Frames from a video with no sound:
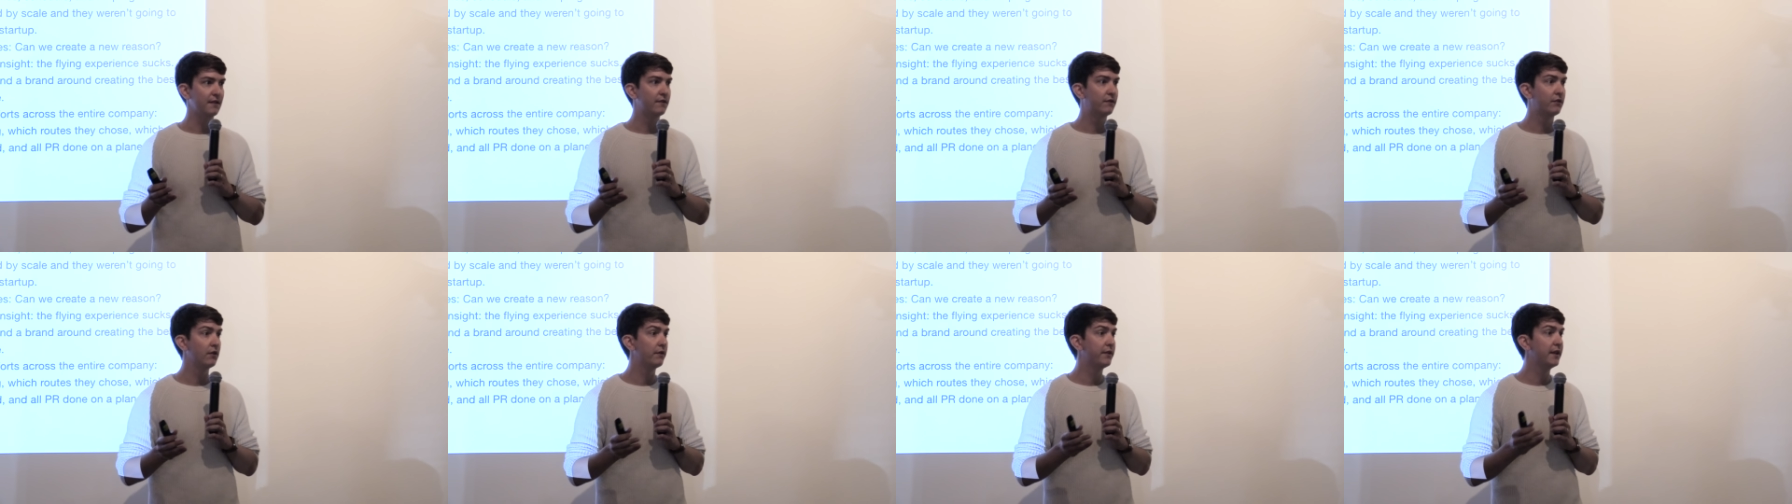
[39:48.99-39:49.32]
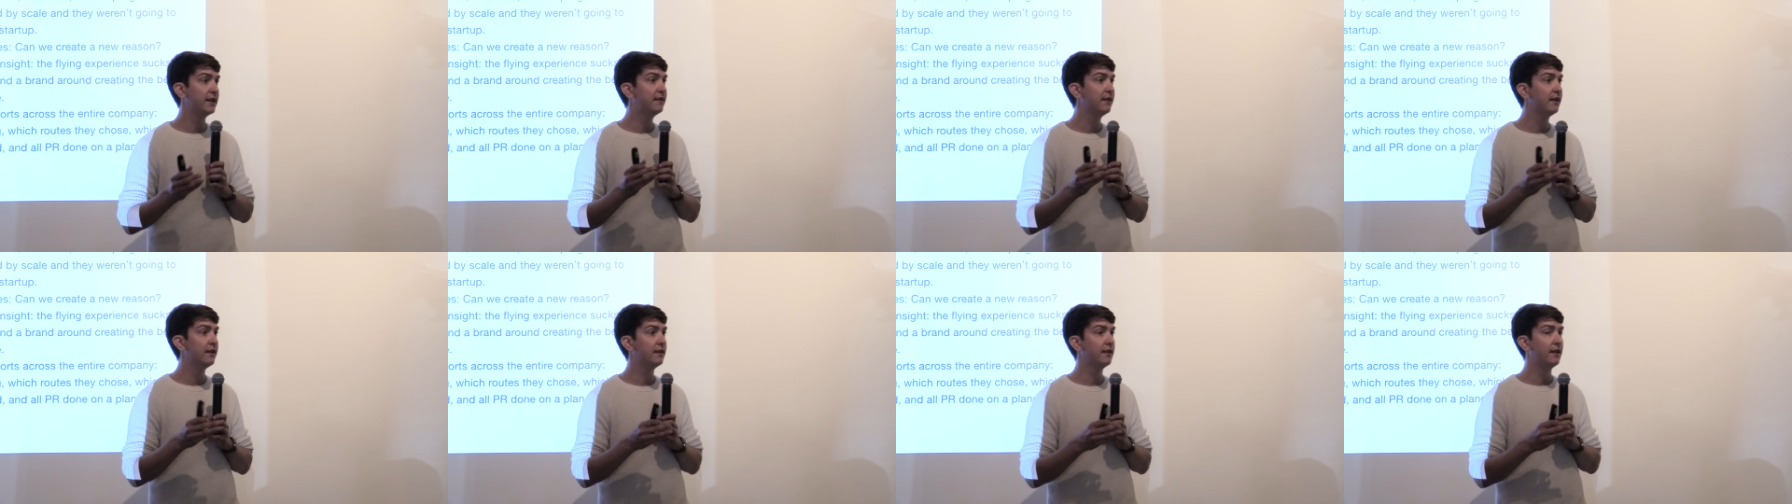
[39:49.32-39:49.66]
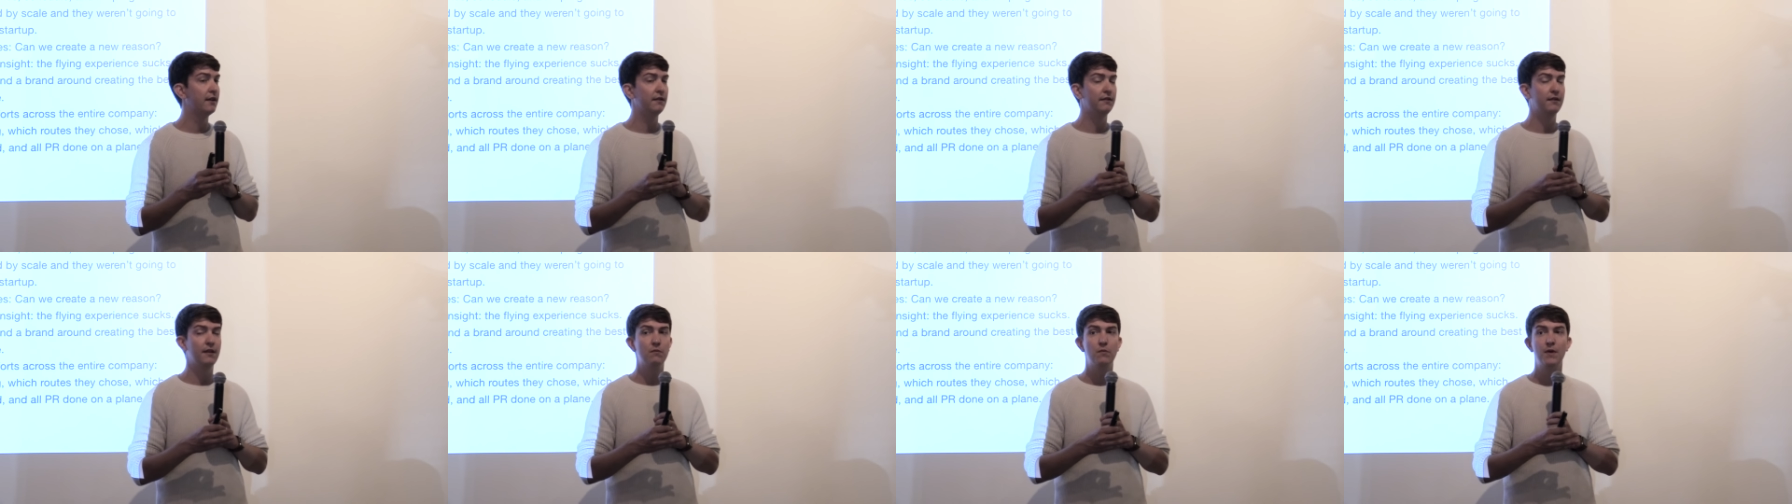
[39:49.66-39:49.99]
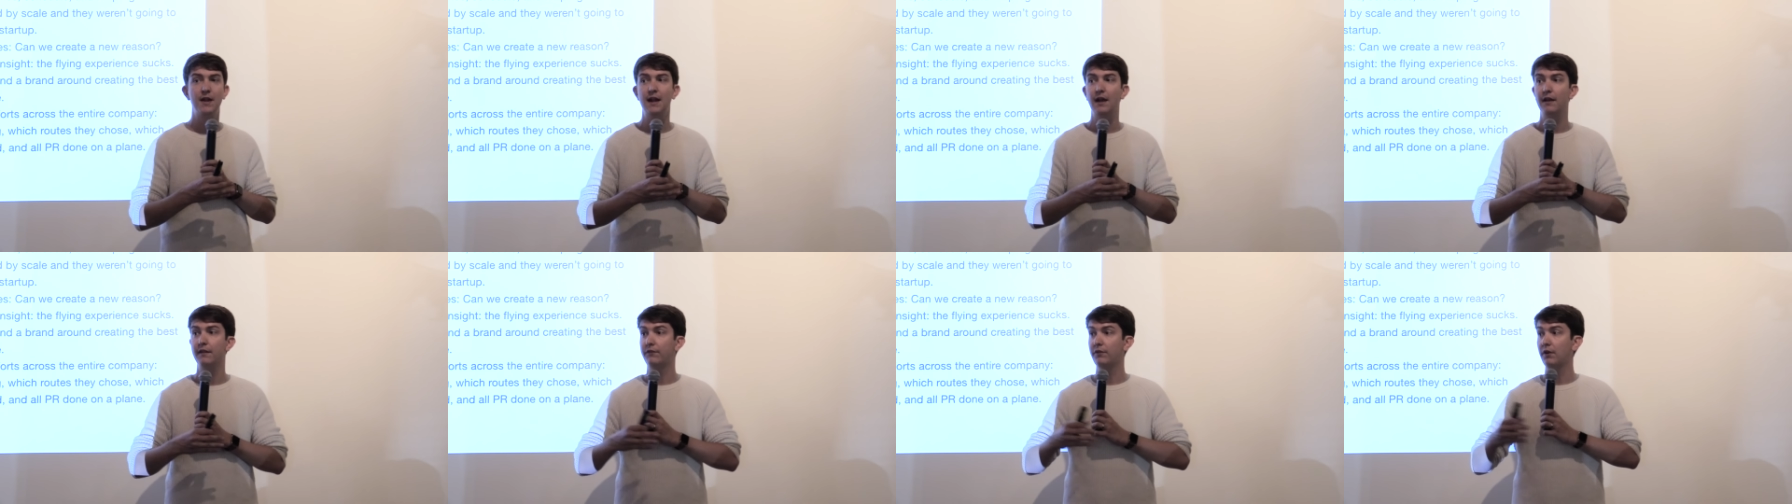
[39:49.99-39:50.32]
And so they
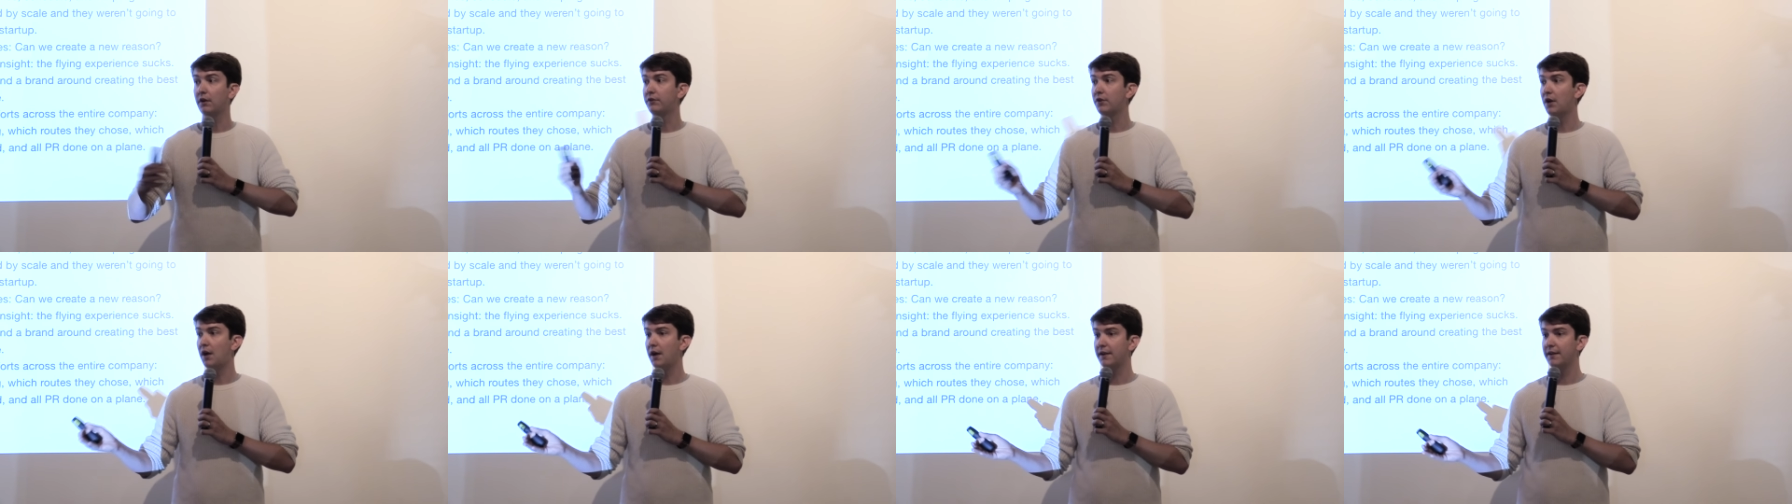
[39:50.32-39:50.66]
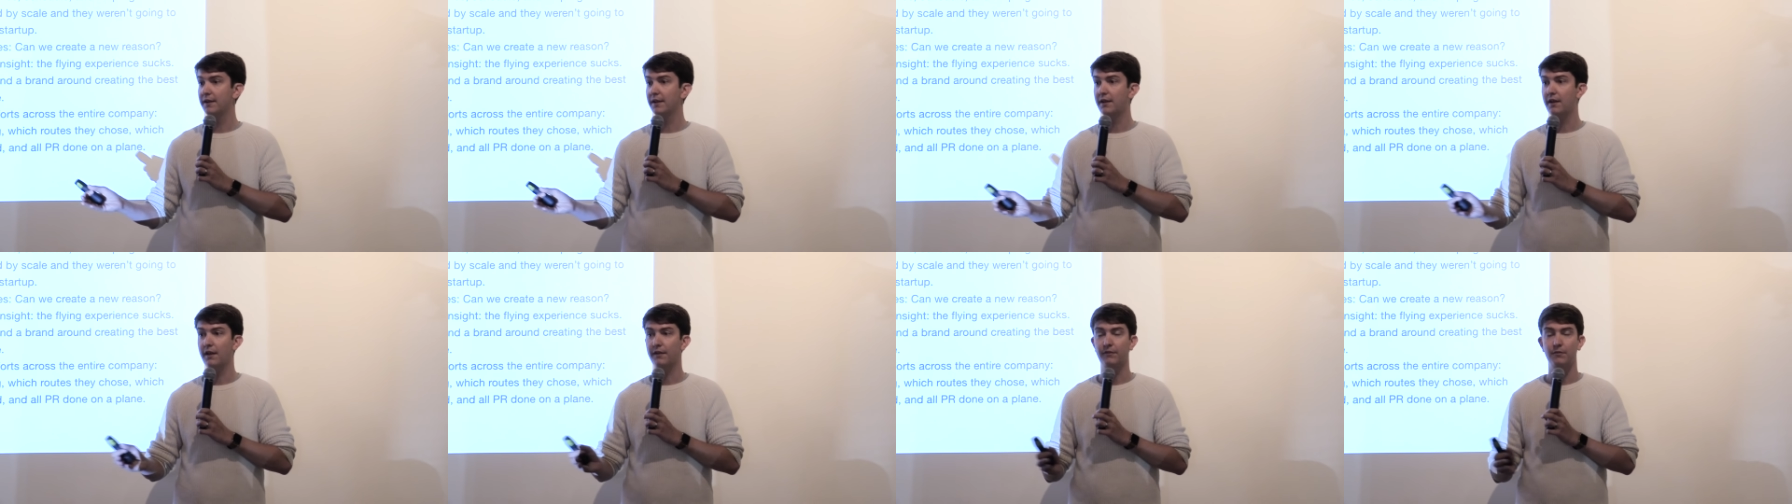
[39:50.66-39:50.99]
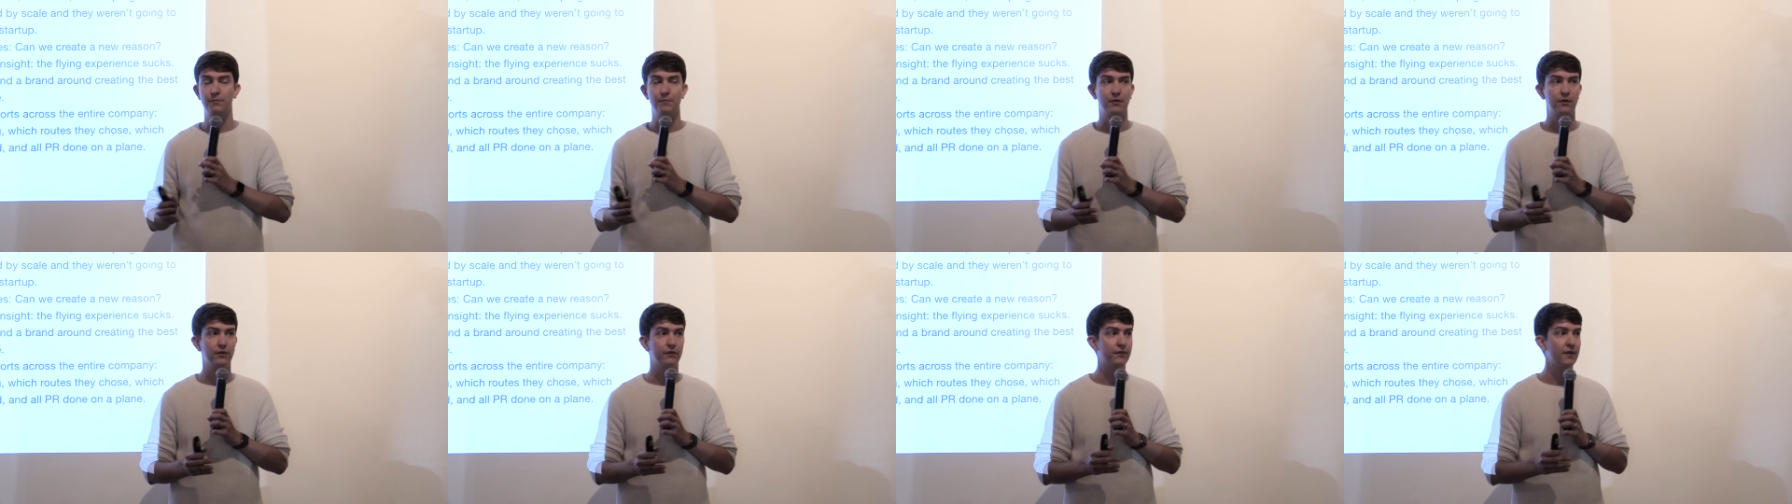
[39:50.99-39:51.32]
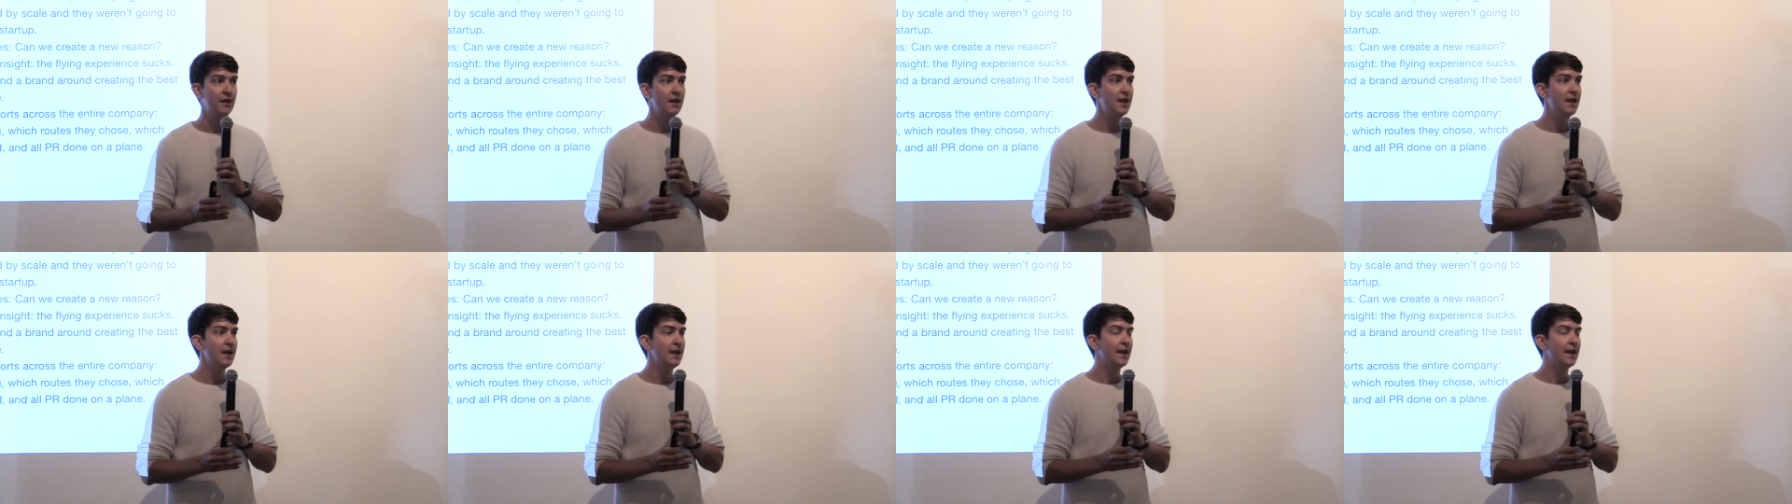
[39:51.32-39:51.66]
went out and started talking to customers,